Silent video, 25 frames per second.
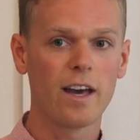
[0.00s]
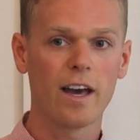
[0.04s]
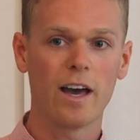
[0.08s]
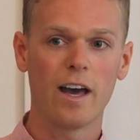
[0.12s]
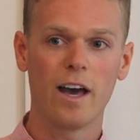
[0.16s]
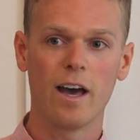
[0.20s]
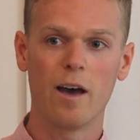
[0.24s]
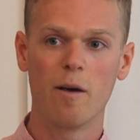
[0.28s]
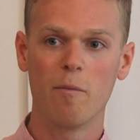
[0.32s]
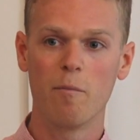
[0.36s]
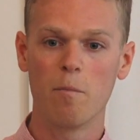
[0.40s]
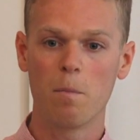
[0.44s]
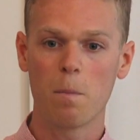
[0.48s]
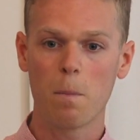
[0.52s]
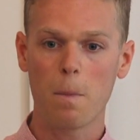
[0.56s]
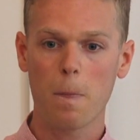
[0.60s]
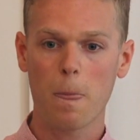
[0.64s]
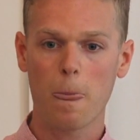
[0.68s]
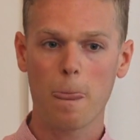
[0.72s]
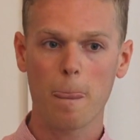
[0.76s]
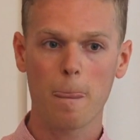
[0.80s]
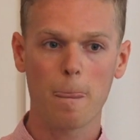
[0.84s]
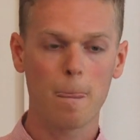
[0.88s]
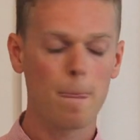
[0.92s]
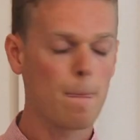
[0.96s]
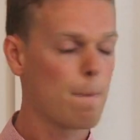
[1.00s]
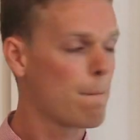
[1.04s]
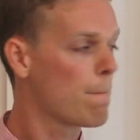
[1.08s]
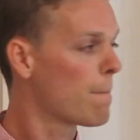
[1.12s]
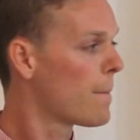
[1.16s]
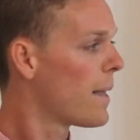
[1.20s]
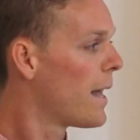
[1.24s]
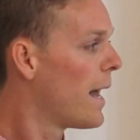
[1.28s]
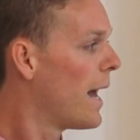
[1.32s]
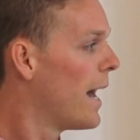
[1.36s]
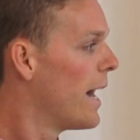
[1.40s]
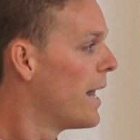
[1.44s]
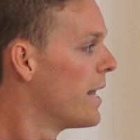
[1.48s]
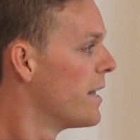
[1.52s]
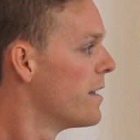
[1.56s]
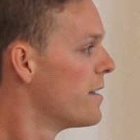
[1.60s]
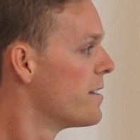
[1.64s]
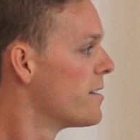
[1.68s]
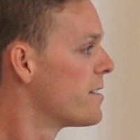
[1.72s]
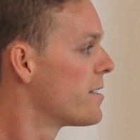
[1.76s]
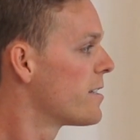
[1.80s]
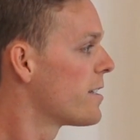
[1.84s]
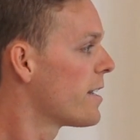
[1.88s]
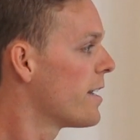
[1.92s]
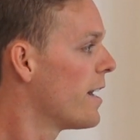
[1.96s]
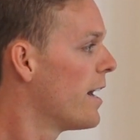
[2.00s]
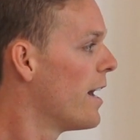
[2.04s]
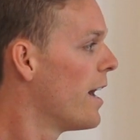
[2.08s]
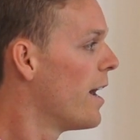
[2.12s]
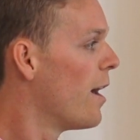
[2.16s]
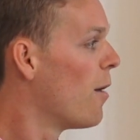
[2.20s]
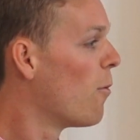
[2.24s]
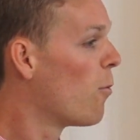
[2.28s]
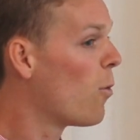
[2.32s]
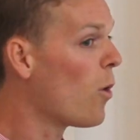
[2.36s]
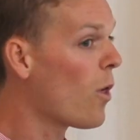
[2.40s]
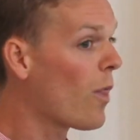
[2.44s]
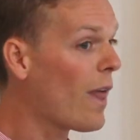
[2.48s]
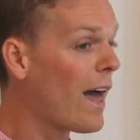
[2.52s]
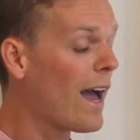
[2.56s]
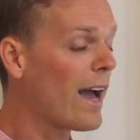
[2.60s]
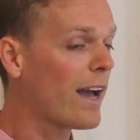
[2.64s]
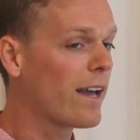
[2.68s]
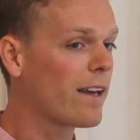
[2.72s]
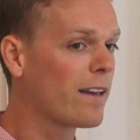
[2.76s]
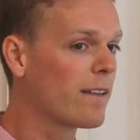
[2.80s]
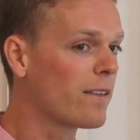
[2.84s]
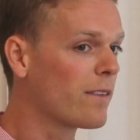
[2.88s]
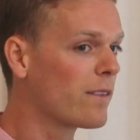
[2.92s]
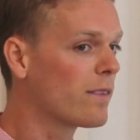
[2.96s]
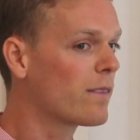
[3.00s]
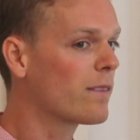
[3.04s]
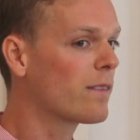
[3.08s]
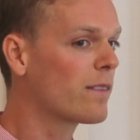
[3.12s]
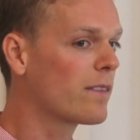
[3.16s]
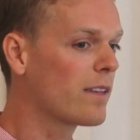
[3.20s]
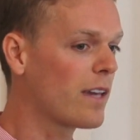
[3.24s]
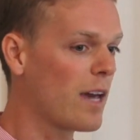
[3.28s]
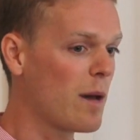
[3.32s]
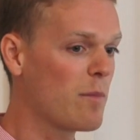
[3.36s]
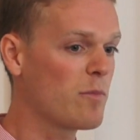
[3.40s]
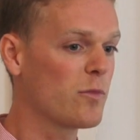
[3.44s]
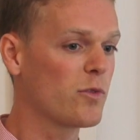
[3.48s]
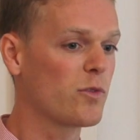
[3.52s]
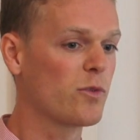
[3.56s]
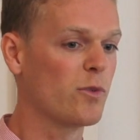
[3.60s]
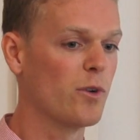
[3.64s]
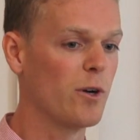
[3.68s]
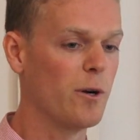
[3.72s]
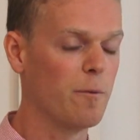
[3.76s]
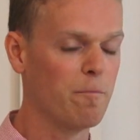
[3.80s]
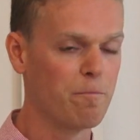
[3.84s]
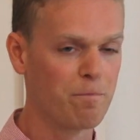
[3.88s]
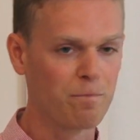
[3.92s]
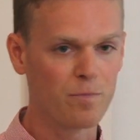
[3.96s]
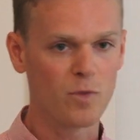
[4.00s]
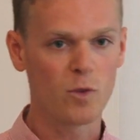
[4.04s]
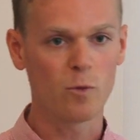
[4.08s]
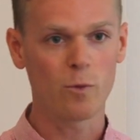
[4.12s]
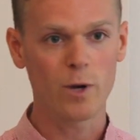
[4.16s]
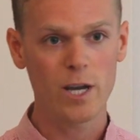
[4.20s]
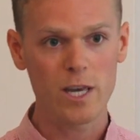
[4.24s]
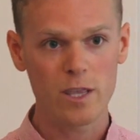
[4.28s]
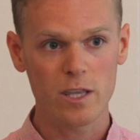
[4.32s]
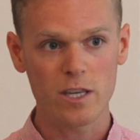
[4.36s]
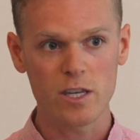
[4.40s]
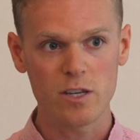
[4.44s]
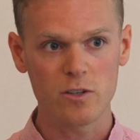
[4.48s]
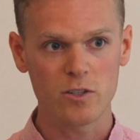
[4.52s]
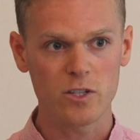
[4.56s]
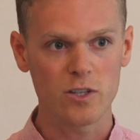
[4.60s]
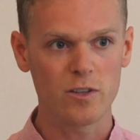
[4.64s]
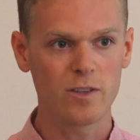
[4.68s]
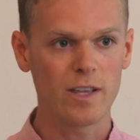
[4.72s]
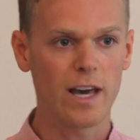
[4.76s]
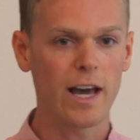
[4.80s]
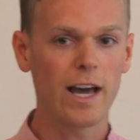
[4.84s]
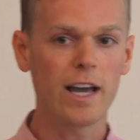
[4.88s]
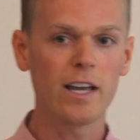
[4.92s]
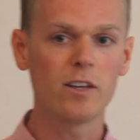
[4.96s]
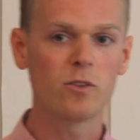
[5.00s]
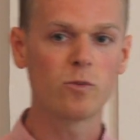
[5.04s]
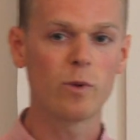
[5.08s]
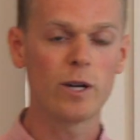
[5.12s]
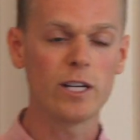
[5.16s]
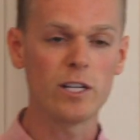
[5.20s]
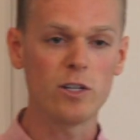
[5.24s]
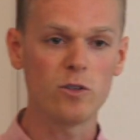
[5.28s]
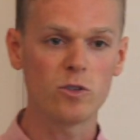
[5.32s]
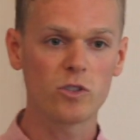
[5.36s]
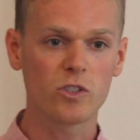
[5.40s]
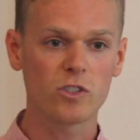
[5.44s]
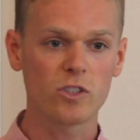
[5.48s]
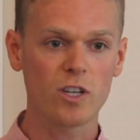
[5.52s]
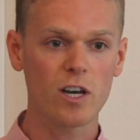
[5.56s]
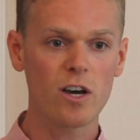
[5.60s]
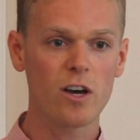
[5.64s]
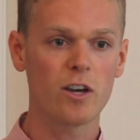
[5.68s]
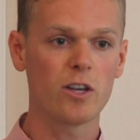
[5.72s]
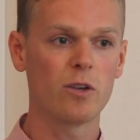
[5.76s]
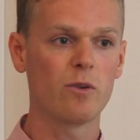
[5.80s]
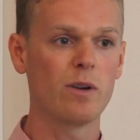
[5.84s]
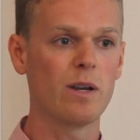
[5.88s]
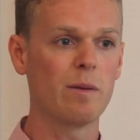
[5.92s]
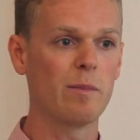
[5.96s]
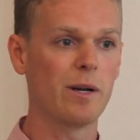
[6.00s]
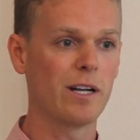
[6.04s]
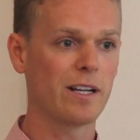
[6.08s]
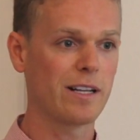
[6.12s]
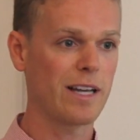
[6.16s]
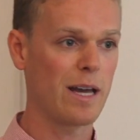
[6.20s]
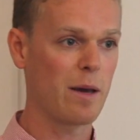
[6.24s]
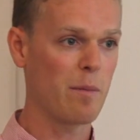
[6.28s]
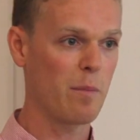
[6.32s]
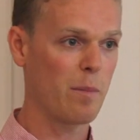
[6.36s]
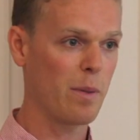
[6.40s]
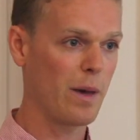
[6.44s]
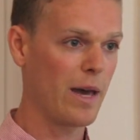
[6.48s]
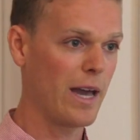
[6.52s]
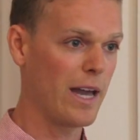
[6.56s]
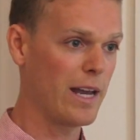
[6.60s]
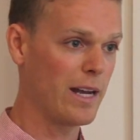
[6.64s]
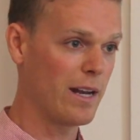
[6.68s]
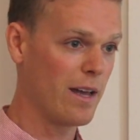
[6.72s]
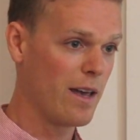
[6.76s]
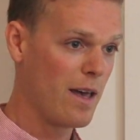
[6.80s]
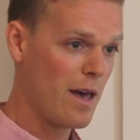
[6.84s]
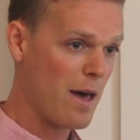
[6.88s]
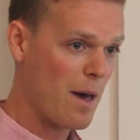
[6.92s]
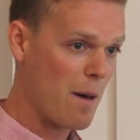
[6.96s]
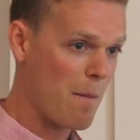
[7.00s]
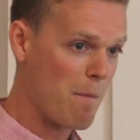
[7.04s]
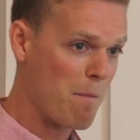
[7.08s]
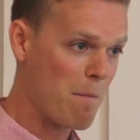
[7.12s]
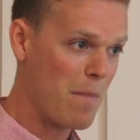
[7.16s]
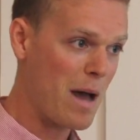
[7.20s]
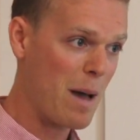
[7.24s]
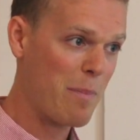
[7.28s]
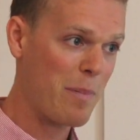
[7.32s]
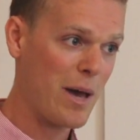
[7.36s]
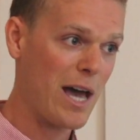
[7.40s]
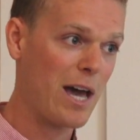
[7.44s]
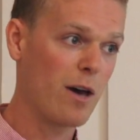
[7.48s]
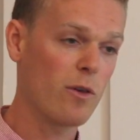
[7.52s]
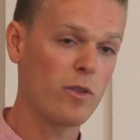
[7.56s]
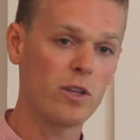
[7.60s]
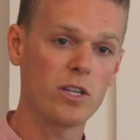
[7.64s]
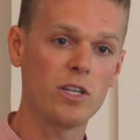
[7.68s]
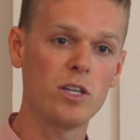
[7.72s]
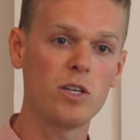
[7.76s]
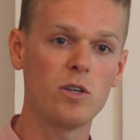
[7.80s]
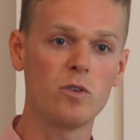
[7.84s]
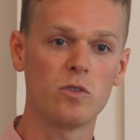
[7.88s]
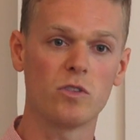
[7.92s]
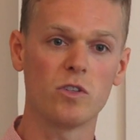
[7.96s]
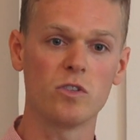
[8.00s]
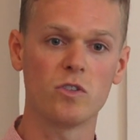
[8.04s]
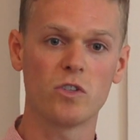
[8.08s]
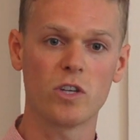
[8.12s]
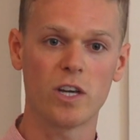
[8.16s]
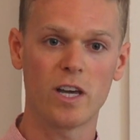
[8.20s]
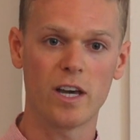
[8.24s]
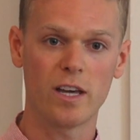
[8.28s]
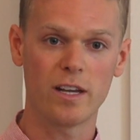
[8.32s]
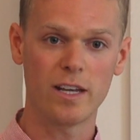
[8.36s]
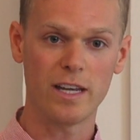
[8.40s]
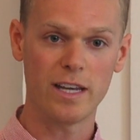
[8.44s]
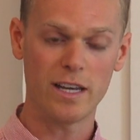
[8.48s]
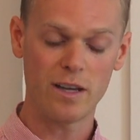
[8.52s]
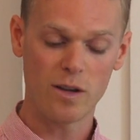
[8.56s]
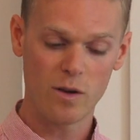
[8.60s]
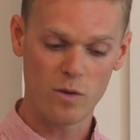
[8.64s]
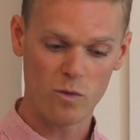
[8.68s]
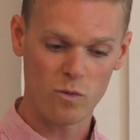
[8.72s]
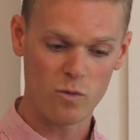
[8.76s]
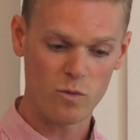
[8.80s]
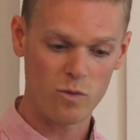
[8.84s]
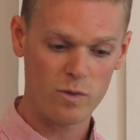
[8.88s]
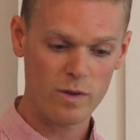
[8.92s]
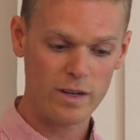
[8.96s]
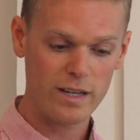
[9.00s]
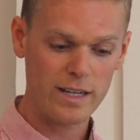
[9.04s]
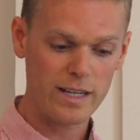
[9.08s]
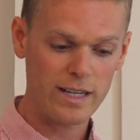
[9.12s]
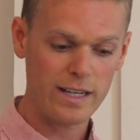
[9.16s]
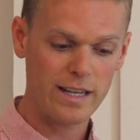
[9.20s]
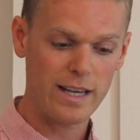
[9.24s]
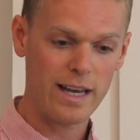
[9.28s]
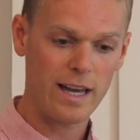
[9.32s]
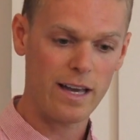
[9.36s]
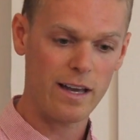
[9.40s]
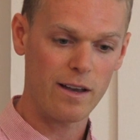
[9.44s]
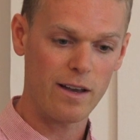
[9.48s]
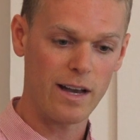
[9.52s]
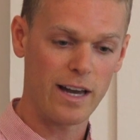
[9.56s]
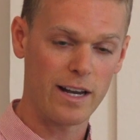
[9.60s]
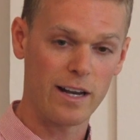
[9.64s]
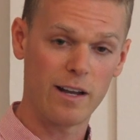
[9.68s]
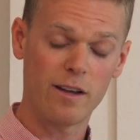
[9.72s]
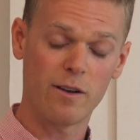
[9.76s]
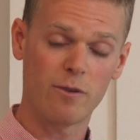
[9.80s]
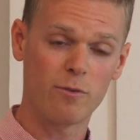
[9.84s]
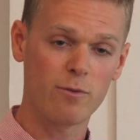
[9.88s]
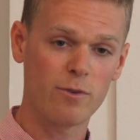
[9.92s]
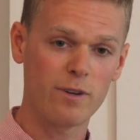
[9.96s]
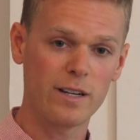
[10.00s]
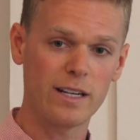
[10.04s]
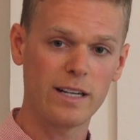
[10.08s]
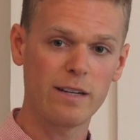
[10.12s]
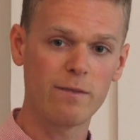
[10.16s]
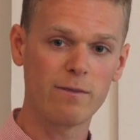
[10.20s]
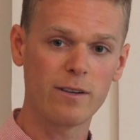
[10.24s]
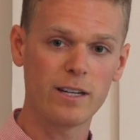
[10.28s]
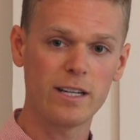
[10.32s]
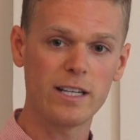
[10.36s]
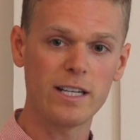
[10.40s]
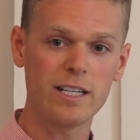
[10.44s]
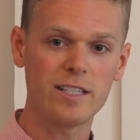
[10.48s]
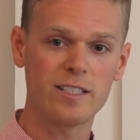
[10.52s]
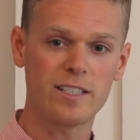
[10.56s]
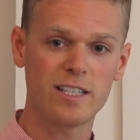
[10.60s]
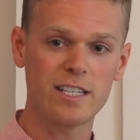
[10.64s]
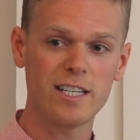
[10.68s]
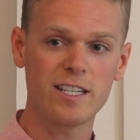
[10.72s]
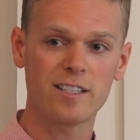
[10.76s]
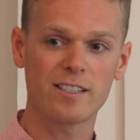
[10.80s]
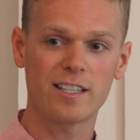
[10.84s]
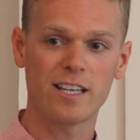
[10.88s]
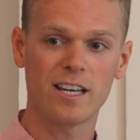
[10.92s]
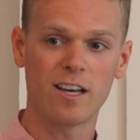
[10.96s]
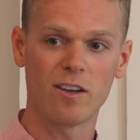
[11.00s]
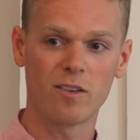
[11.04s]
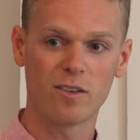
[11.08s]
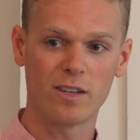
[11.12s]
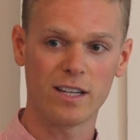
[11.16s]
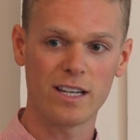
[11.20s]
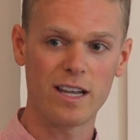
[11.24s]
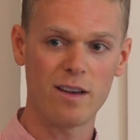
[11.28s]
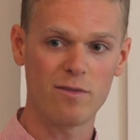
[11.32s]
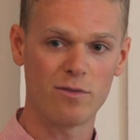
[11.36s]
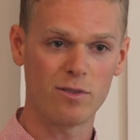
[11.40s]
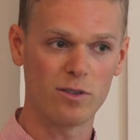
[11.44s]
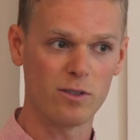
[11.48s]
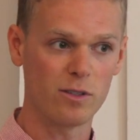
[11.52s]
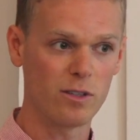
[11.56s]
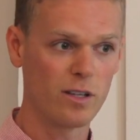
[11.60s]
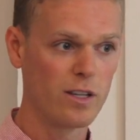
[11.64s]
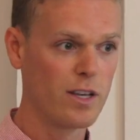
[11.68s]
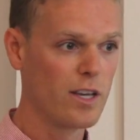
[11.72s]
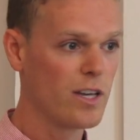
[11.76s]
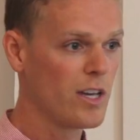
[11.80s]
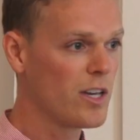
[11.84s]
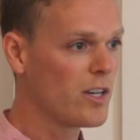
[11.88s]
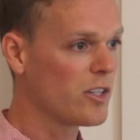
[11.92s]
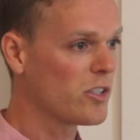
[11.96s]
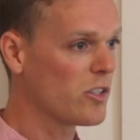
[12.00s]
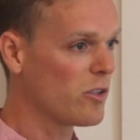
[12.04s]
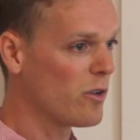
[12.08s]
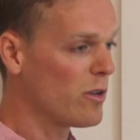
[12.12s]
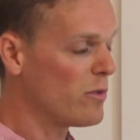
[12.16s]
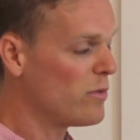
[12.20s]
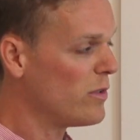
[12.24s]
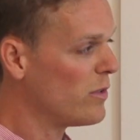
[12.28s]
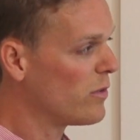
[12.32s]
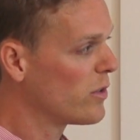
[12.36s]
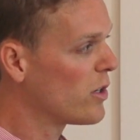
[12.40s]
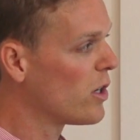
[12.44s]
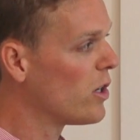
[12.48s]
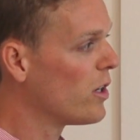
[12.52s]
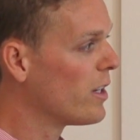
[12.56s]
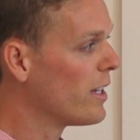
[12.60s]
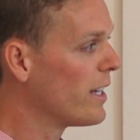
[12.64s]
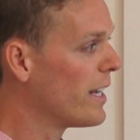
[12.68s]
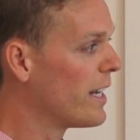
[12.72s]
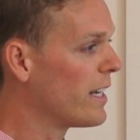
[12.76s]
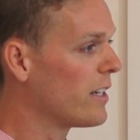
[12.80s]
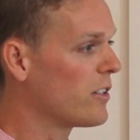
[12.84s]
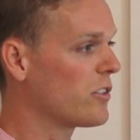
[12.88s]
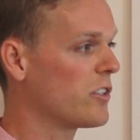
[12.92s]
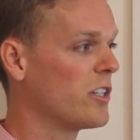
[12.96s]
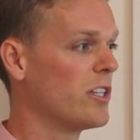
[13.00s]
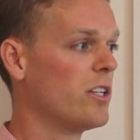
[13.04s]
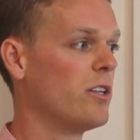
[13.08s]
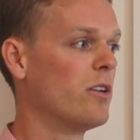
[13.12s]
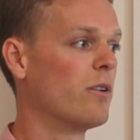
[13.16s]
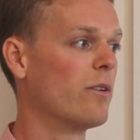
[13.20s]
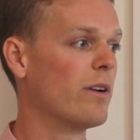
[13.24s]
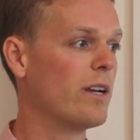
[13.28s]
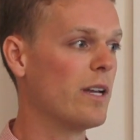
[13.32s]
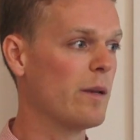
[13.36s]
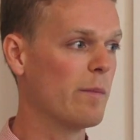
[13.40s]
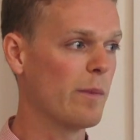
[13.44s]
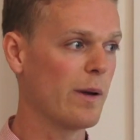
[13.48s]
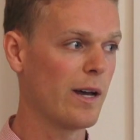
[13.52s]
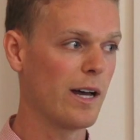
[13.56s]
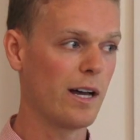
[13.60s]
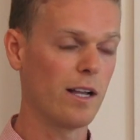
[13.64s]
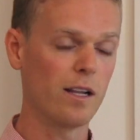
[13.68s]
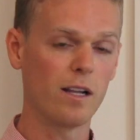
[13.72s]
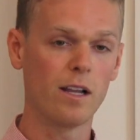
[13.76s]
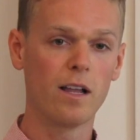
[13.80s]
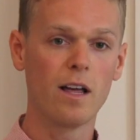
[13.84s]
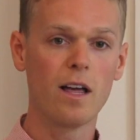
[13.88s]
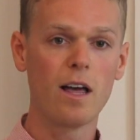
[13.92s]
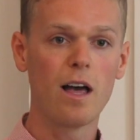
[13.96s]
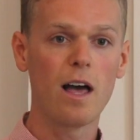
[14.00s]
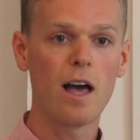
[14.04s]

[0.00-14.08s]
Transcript: And what that comes from, the way that you do that is when you start your email campaign, map out the user journey really and in a really, really detailed level. So if you've got links in your email,